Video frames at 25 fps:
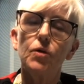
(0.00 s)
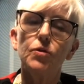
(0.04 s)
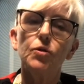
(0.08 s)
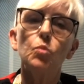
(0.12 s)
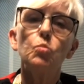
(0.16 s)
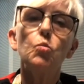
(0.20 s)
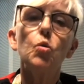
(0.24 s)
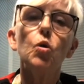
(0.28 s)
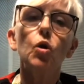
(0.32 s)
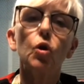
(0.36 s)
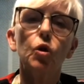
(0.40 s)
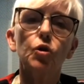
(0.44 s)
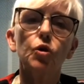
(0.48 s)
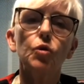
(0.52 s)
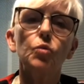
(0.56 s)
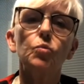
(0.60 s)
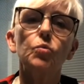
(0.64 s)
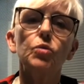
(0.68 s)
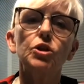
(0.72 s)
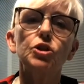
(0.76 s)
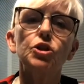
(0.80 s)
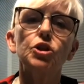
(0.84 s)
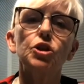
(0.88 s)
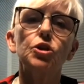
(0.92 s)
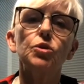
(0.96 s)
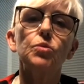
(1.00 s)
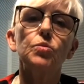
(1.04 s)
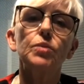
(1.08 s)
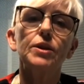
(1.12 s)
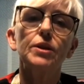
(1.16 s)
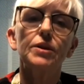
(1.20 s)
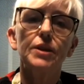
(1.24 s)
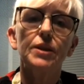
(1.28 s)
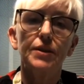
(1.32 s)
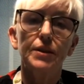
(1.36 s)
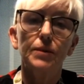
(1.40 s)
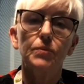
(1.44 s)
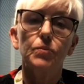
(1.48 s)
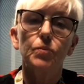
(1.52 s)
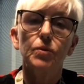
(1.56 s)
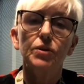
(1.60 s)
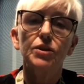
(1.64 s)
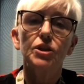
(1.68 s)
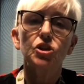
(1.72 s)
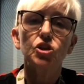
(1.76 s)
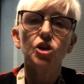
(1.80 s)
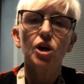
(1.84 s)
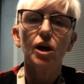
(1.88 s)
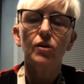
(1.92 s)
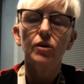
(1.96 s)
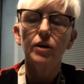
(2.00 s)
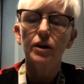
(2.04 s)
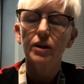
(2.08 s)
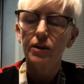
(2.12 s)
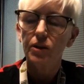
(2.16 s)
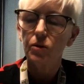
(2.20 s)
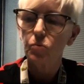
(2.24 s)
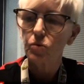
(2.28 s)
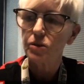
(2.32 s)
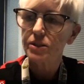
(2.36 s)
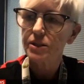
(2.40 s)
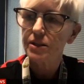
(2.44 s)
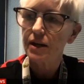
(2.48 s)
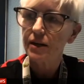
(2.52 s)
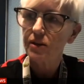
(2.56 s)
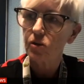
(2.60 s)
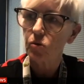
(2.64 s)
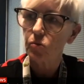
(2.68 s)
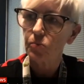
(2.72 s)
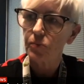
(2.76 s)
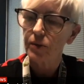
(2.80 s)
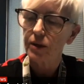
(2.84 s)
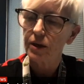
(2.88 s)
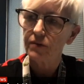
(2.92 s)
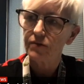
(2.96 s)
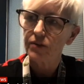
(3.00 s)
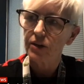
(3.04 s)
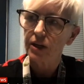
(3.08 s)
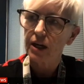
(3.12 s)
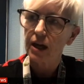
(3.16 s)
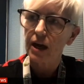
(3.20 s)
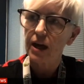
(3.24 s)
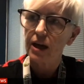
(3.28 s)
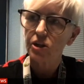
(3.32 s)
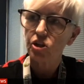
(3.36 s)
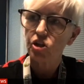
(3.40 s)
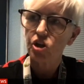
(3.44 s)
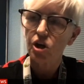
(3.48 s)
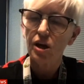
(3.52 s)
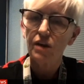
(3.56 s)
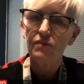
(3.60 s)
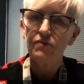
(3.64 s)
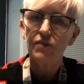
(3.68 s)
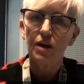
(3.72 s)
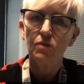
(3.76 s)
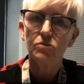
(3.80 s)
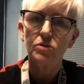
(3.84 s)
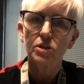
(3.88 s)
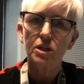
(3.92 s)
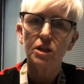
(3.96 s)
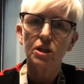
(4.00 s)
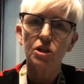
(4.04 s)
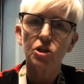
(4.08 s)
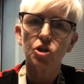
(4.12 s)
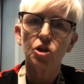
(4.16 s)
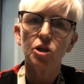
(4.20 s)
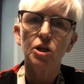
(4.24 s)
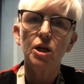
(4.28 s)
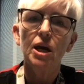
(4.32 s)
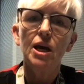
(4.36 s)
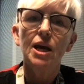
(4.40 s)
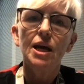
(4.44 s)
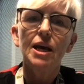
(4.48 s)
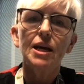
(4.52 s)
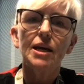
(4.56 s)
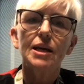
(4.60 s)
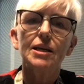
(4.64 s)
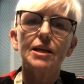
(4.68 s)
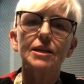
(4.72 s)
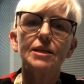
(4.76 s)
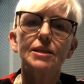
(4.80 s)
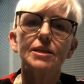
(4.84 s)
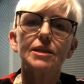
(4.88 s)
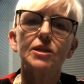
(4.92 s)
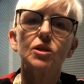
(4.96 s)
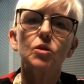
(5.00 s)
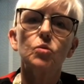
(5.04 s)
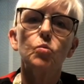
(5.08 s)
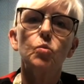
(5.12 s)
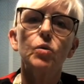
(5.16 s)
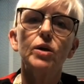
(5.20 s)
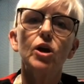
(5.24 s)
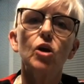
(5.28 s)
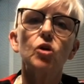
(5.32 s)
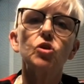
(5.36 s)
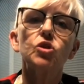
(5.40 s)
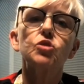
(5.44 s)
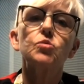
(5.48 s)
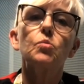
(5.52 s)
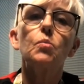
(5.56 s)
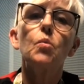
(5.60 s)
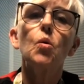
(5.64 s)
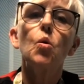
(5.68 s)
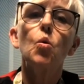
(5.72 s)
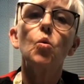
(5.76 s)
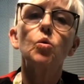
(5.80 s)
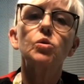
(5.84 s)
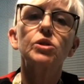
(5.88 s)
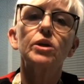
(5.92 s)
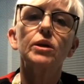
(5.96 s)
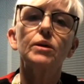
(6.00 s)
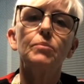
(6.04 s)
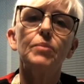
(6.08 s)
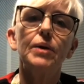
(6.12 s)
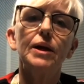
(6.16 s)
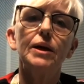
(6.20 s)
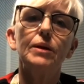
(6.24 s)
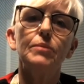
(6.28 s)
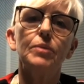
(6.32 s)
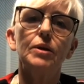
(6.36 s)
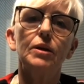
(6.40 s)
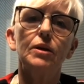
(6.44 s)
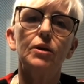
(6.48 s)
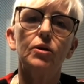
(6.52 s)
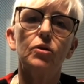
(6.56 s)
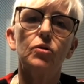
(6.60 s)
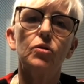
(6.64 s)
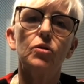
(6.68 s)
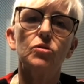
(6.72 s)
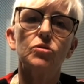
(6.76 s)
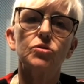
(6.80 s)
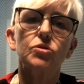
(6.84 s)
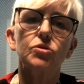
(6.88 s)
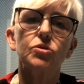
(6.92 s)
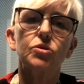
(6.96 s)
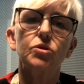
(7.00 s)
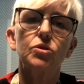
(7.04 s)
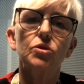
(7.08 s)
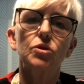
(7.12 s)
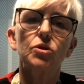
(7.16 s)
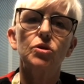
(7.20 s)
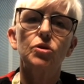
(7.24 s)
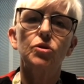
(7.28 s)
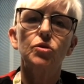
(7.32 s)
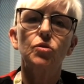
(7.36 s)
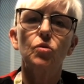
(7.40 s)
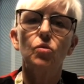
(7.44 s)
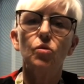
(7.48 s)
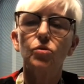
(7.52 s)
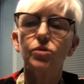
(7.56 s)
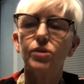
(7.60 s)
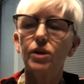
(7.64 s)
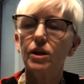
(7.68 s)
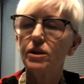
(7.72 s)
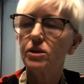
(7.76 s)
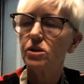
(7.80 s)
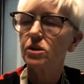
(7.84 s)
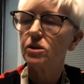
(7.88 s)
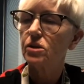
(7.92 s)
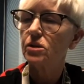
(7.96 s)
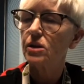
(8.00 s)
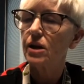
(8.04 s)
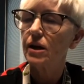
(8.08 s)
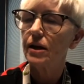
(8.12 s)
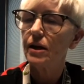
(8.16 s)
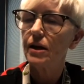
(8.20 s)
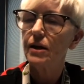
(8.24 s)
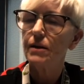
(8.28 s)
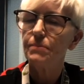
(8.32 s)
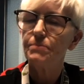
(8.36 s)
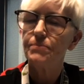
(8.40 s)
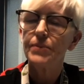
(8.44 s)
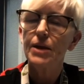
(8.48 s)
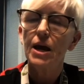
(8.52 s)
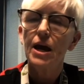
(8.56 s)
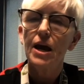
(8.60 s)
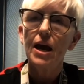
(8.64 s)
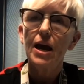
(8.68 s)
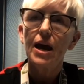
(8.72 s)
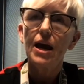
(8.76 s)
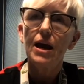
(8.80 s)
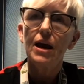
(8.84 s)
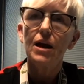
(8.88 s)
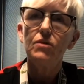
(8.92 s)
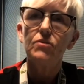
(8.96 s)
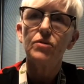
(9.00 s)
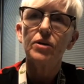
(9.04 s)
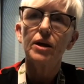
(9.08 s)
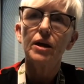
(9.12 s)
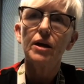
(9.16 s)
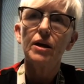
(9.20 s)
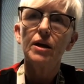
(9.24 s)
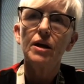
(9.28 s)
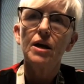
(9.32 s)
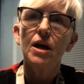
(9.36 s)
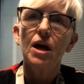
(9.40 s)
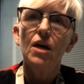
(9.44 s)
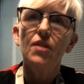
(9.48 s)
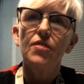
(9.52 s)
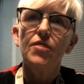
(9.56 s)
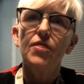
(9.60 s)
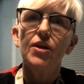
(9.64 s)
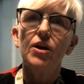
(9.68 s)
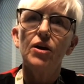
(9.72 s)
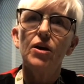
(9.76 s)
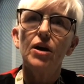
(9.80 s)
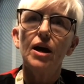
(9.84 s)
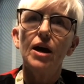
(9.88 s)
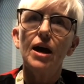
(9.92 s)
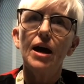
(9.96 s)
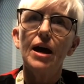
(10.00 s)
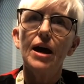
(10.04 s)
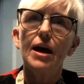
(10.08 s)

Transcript: the work that we do with the charity that we set up, the If You Care Share Foundation, is that we are supporting people across the North East area that